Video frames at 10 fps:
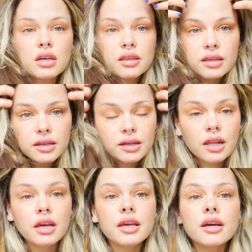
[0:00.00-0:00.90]
think I
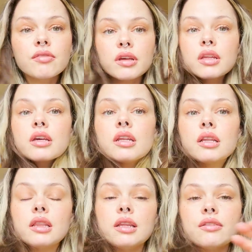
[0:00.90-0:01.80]
like having like a
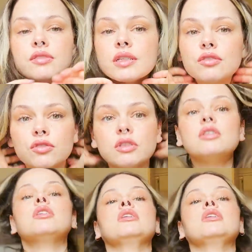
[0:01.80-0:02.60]
little lift at the front.